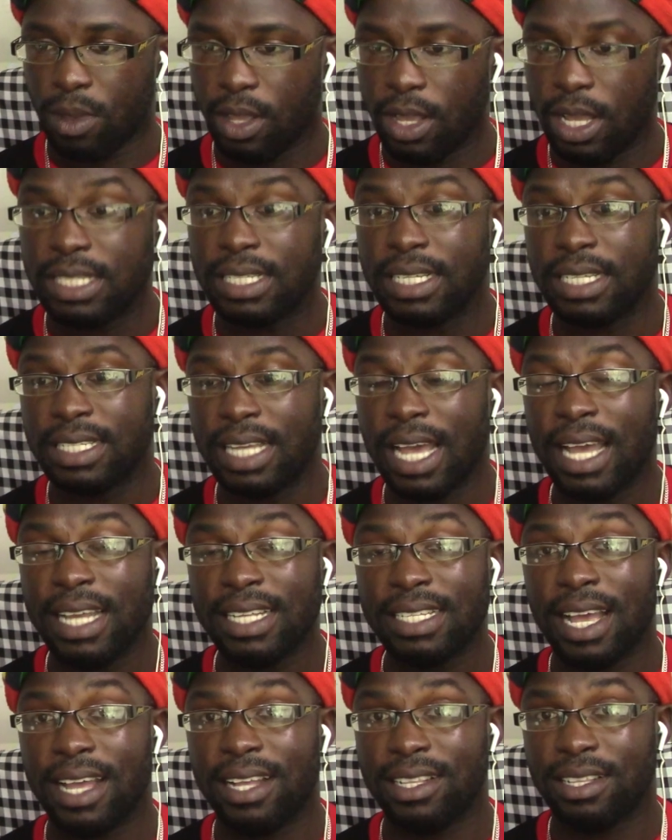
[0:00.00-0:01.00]
It's a Thai
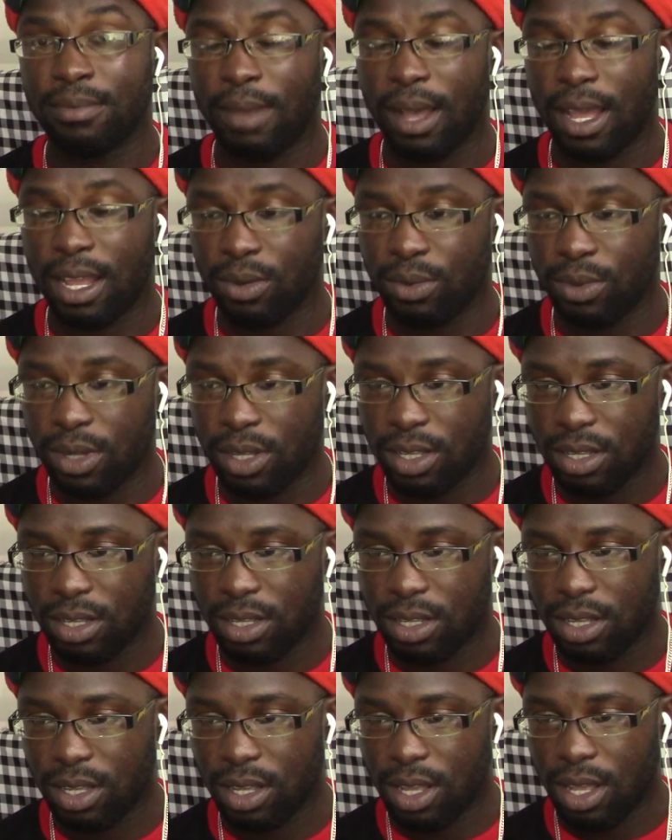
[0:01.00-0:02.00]
title, by the way.
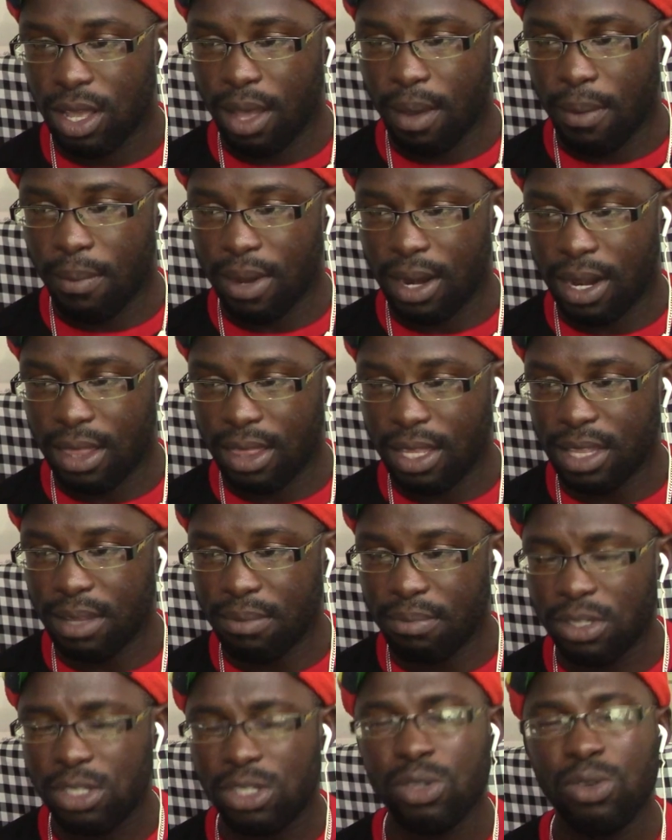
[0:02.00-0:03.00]
But I think the
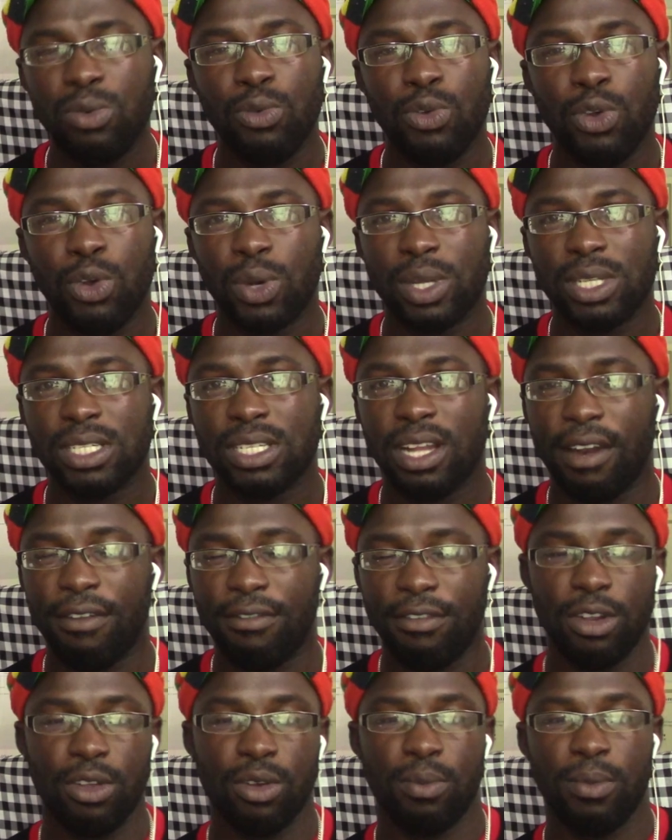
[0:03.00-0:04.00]
person who requested that
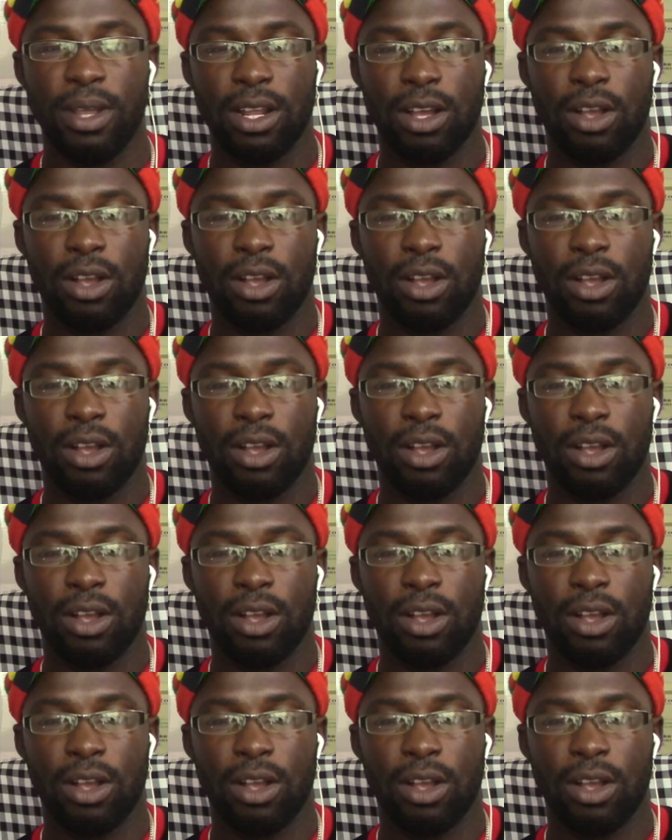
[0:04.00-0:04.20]
video made a